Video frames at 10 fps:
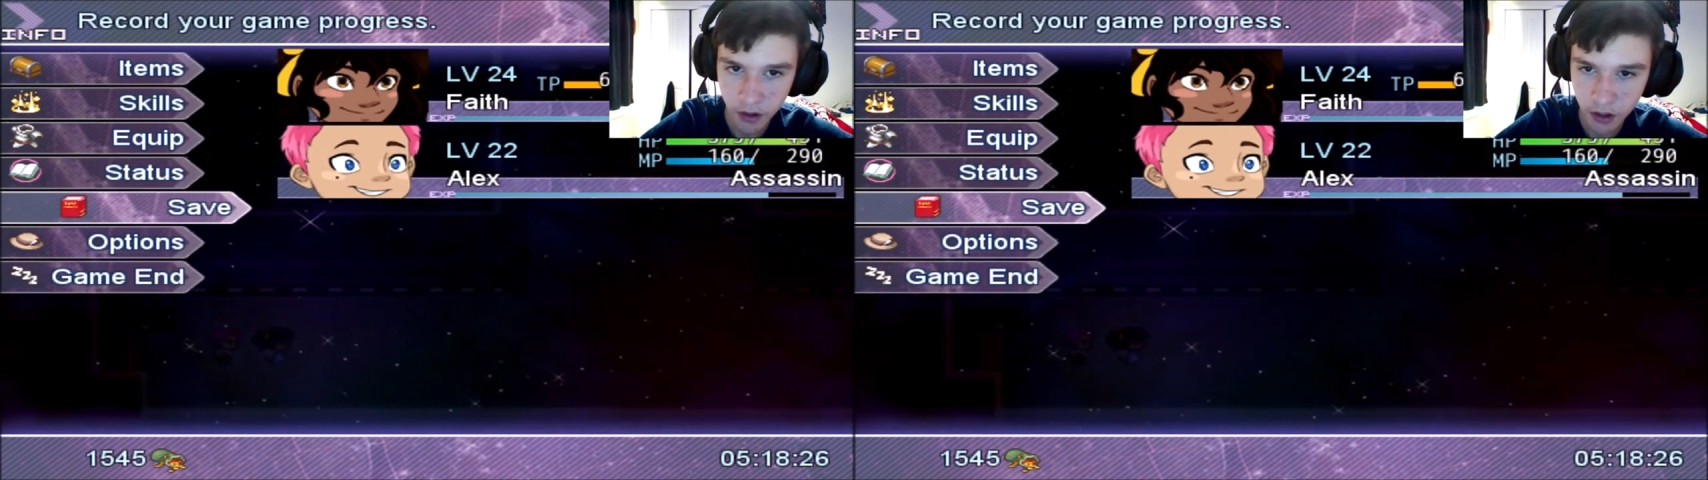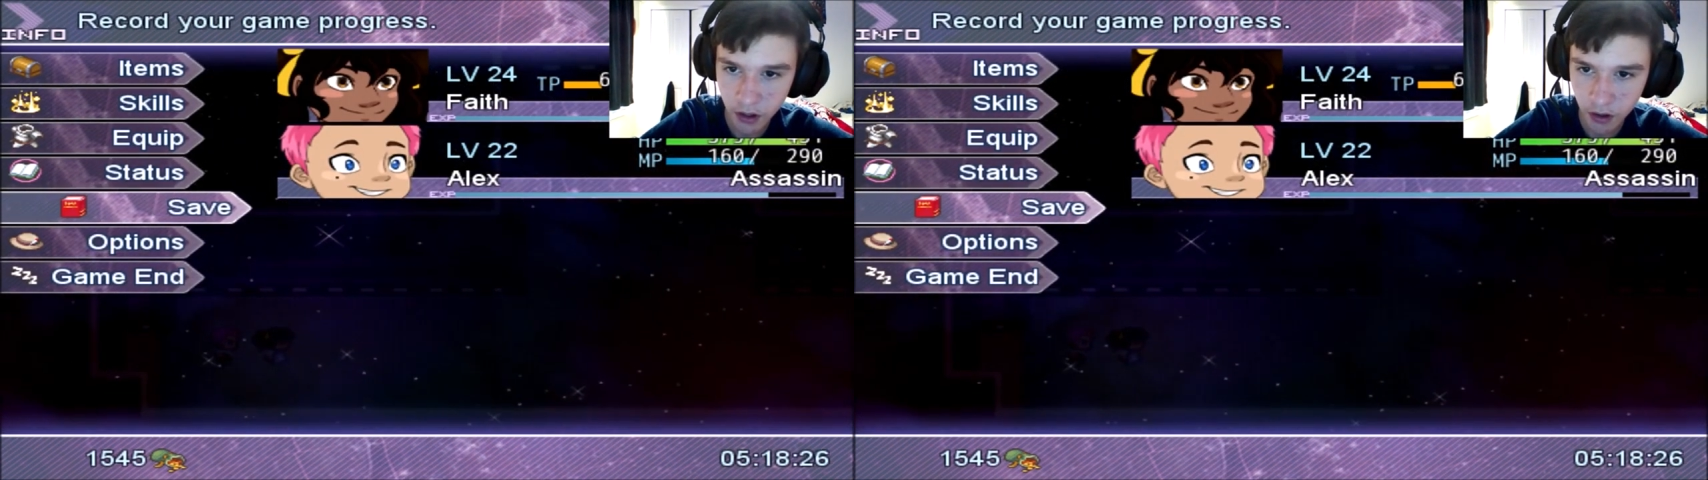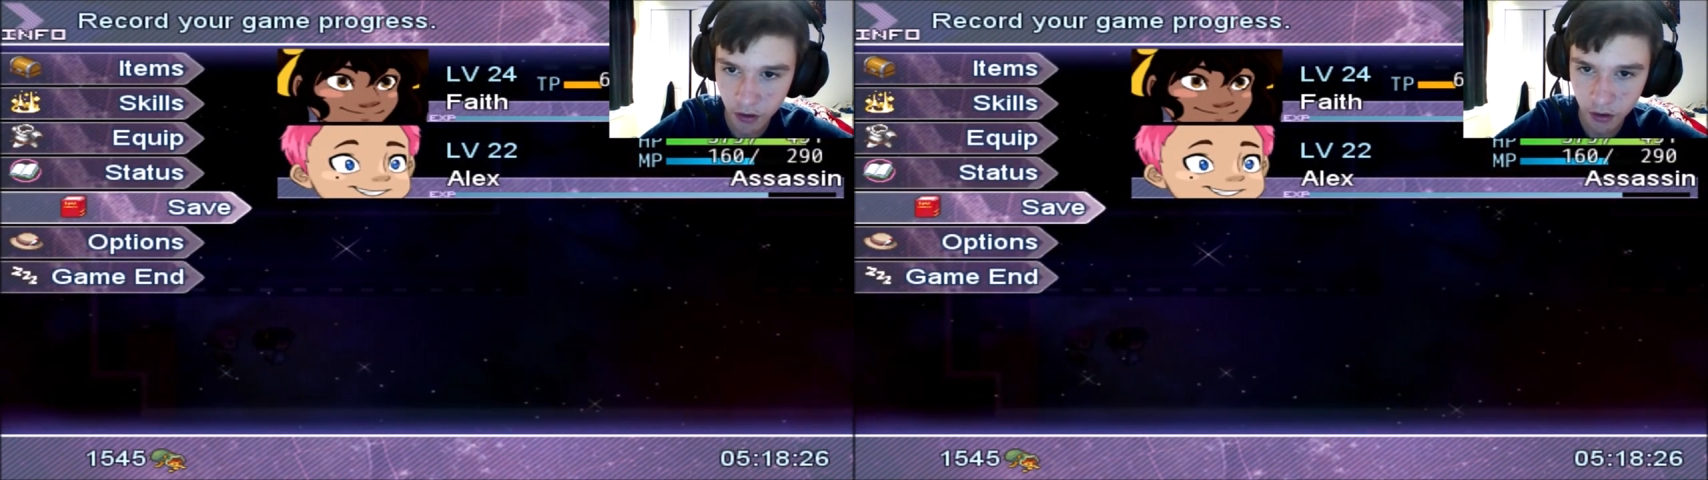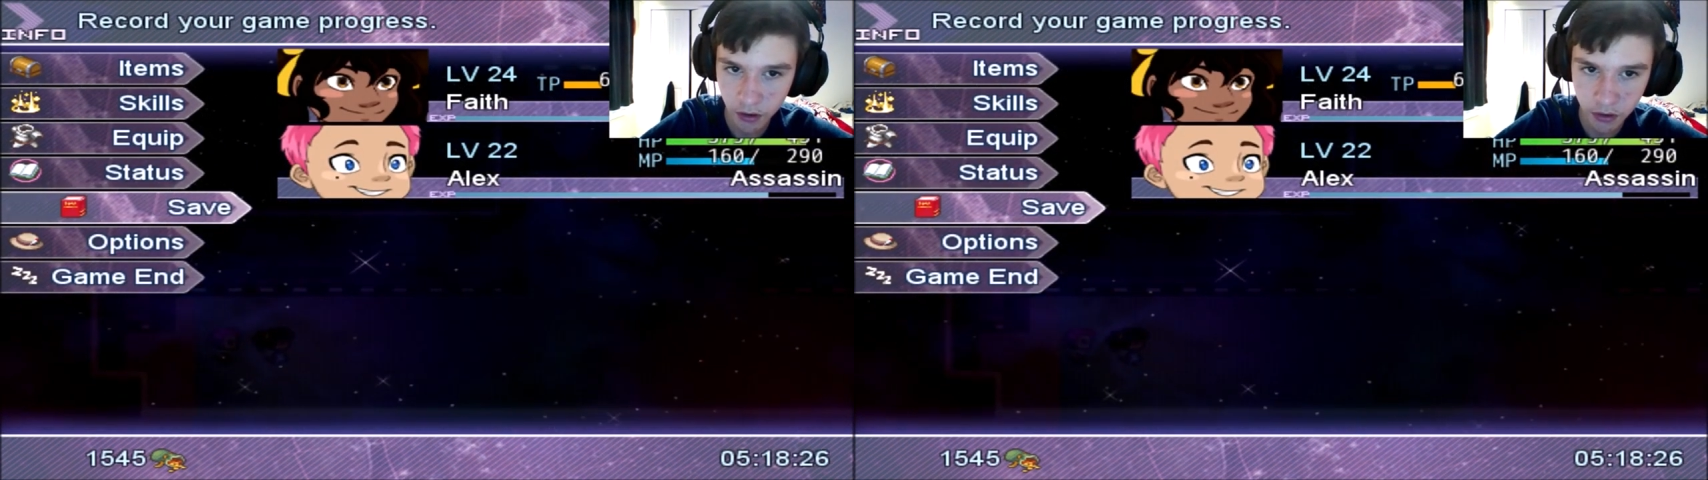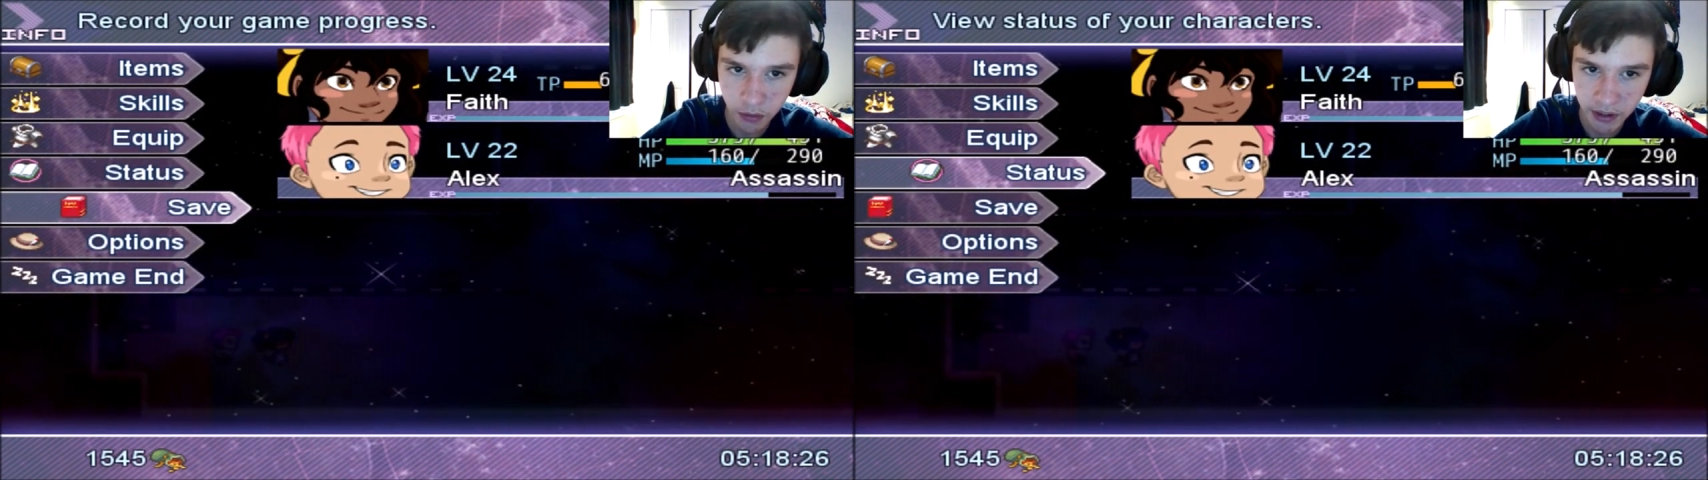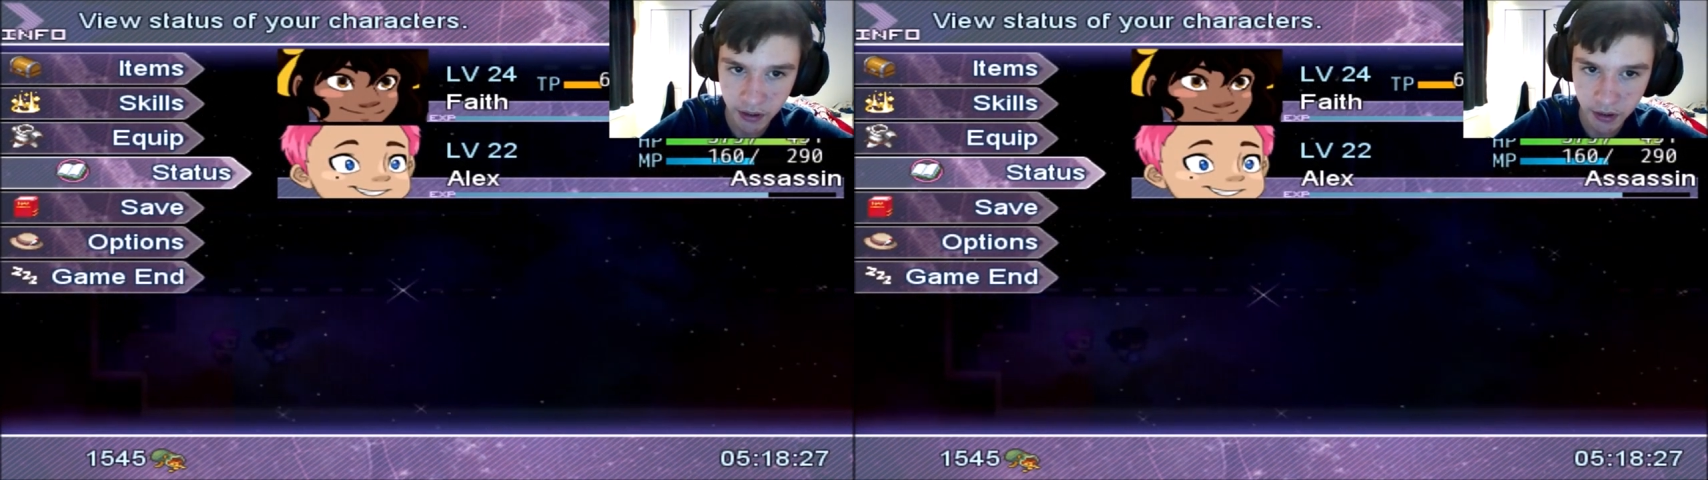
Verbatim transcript: heal a little bit.